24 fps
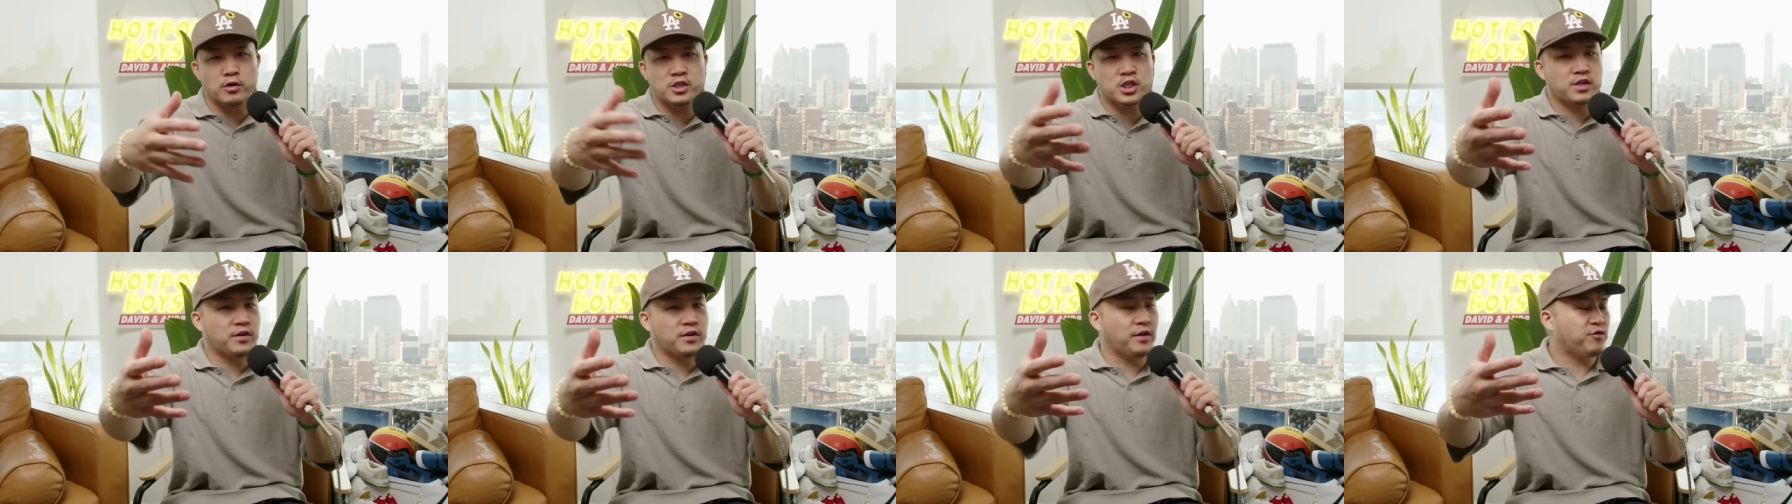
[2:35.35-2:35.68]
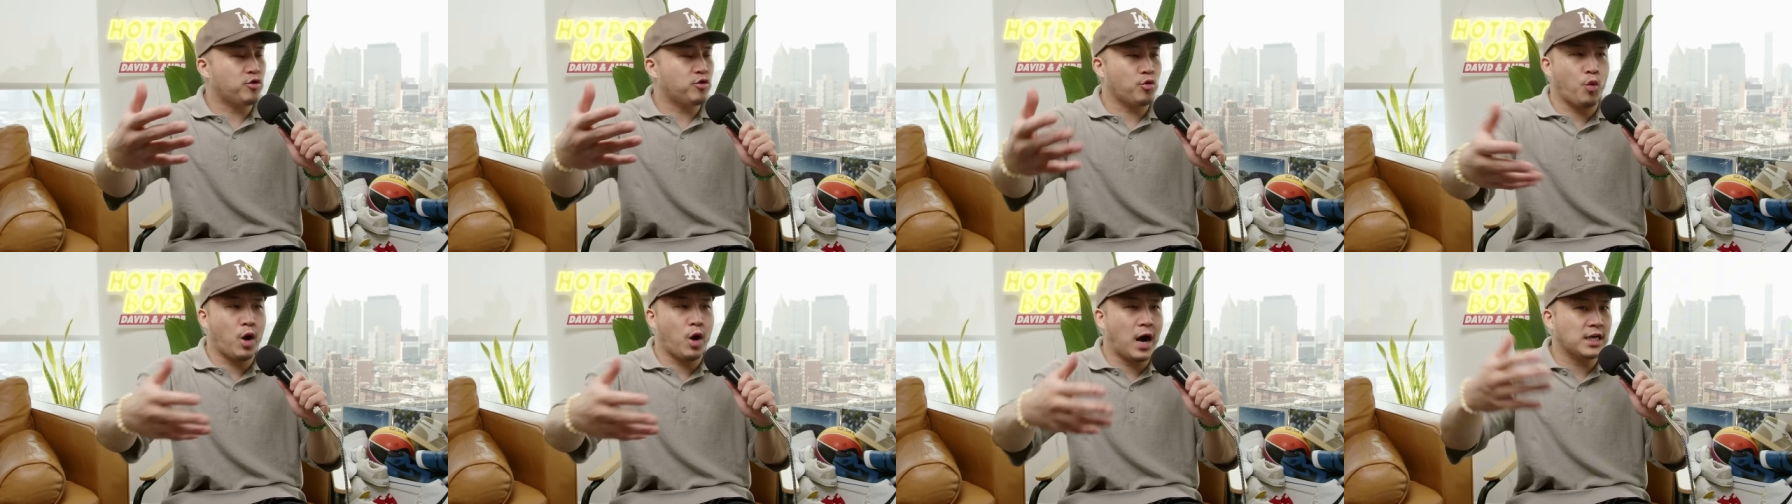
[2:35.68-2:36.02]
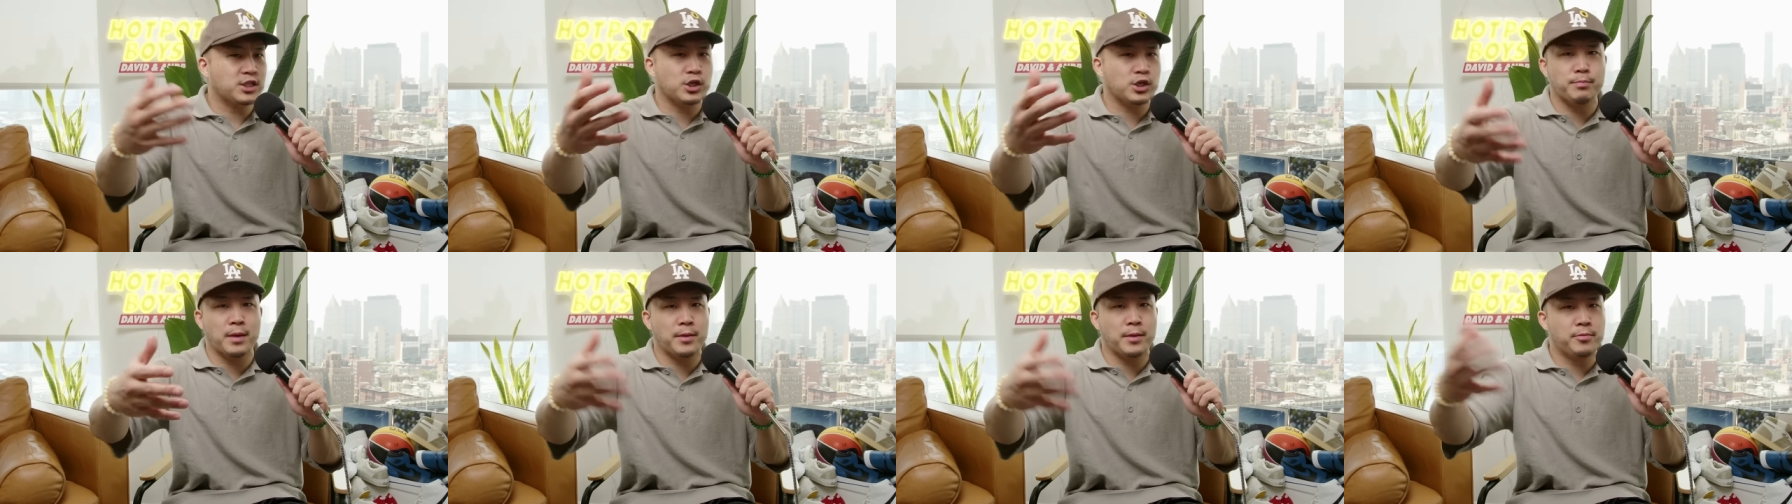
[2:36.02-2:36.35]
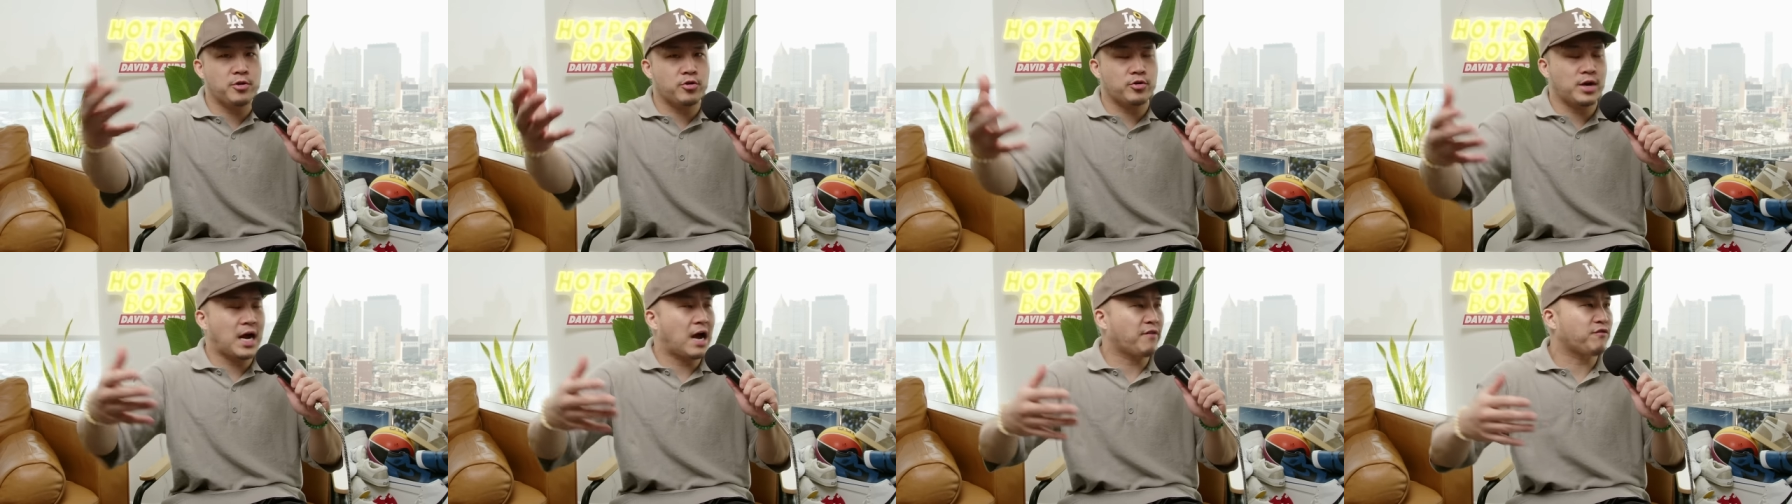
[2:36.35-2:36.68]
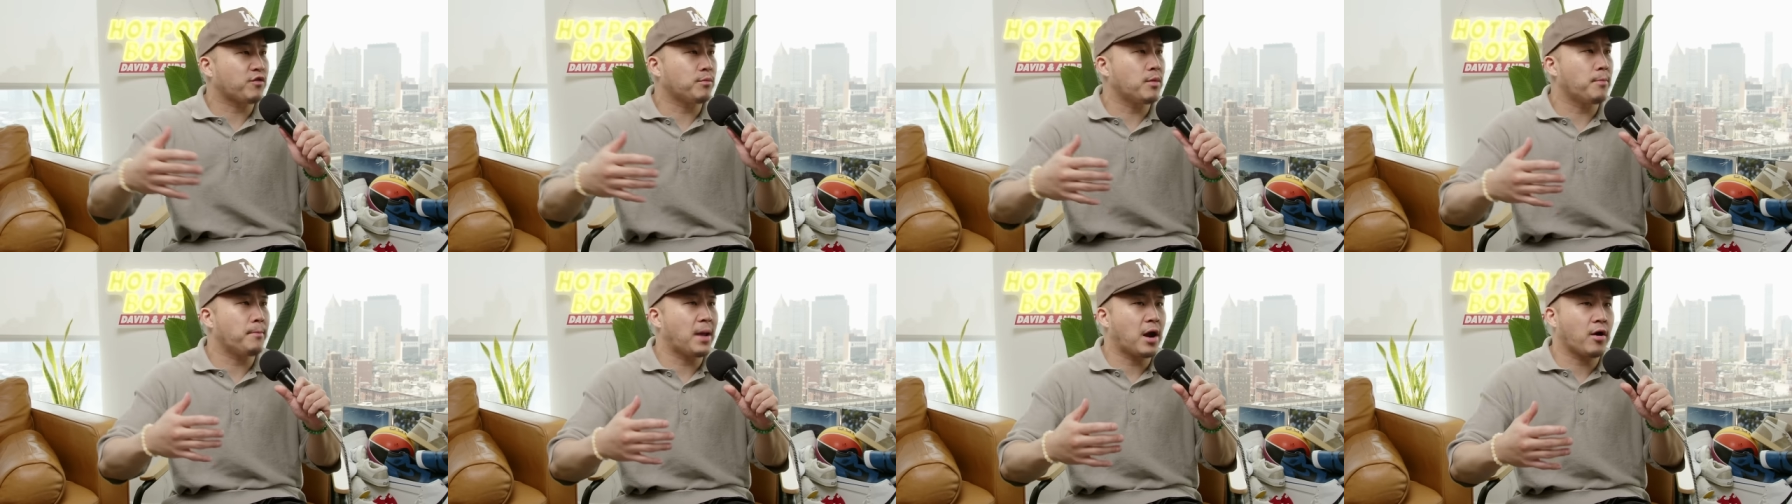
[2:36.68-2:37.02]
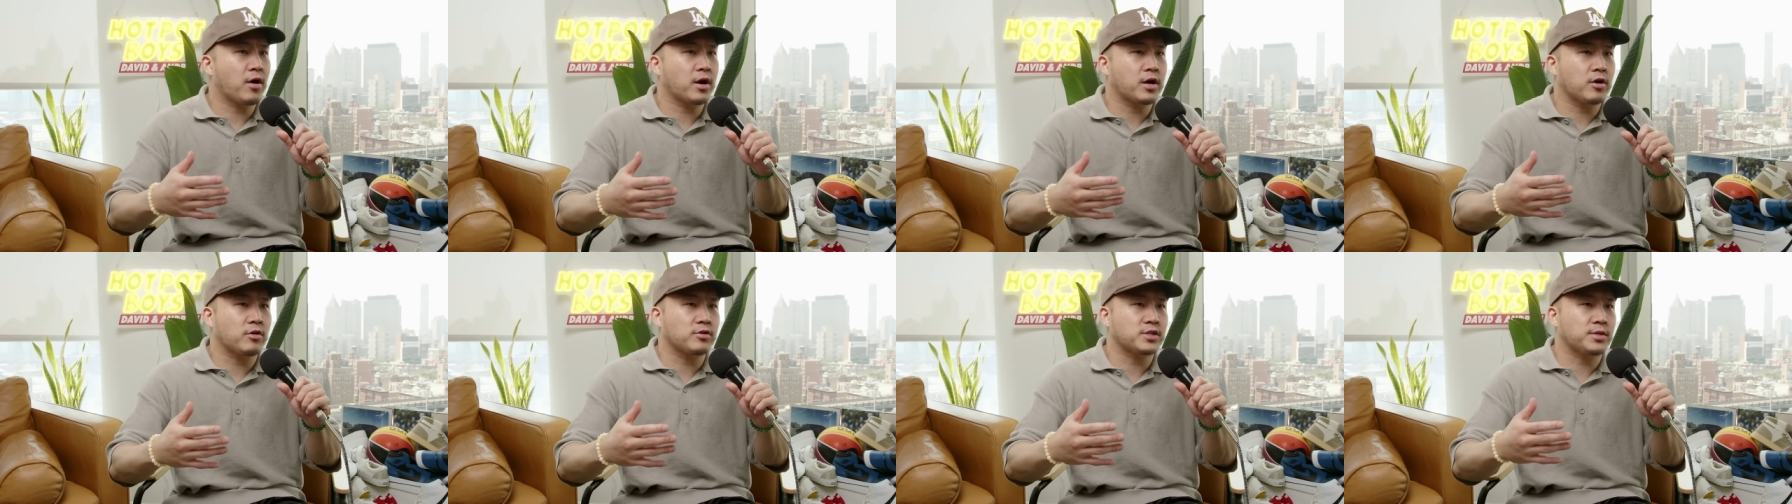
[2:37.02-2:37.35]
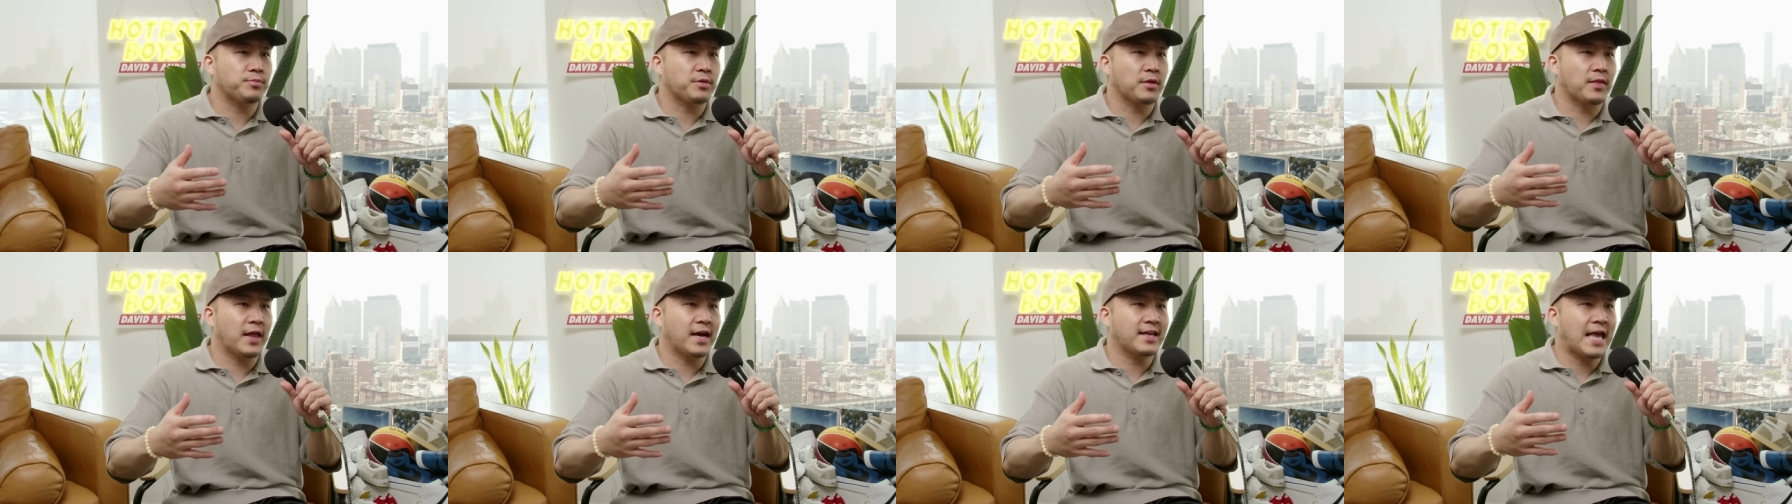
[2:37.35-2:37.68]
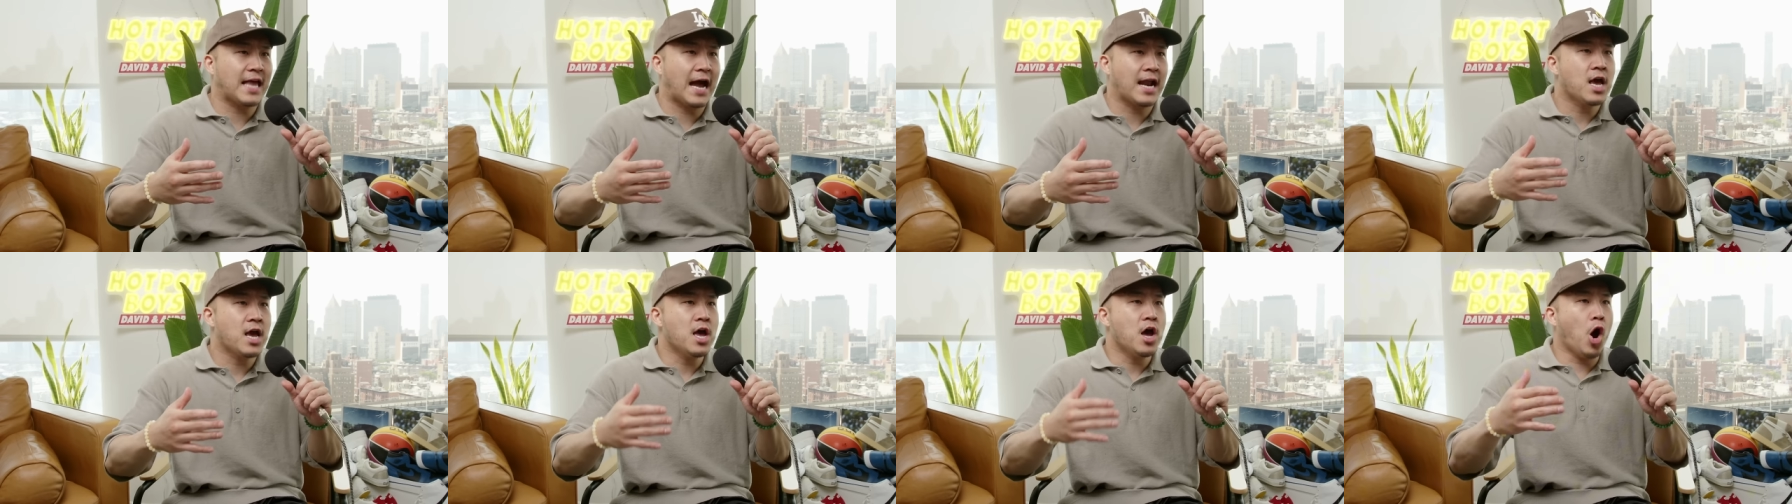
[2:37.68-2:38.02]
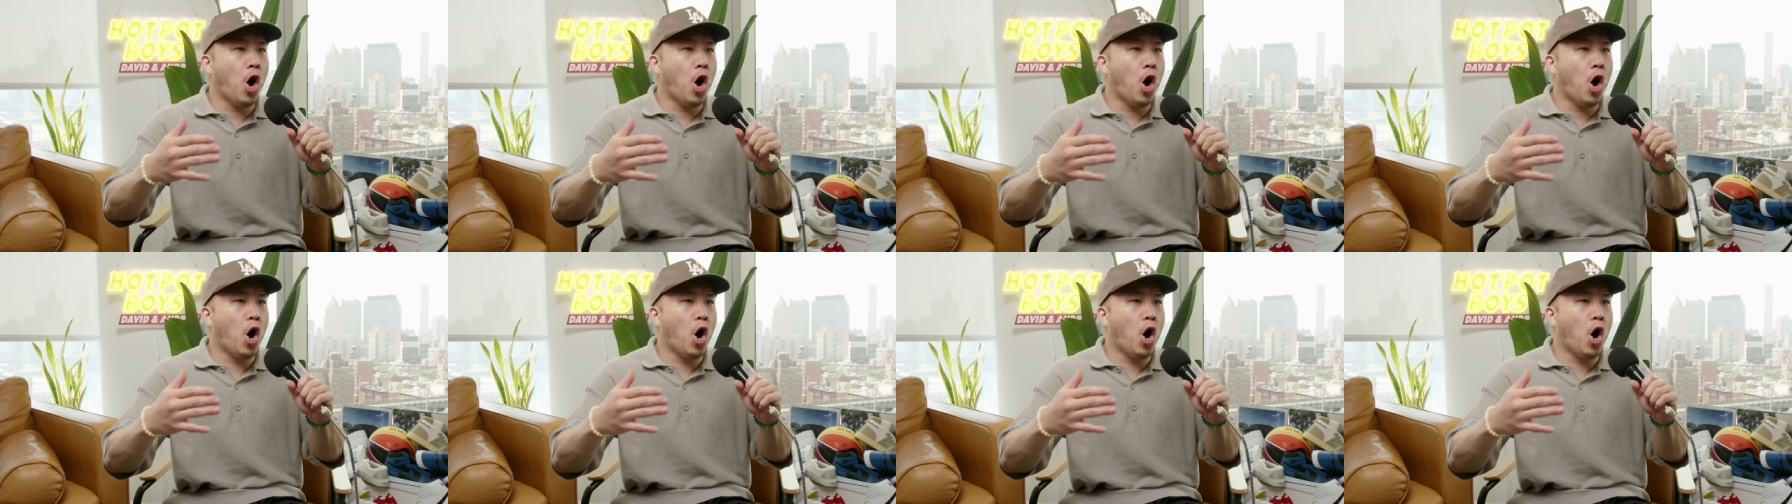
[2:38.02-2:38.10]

just if you're watching, maybe you're not from America or something like that.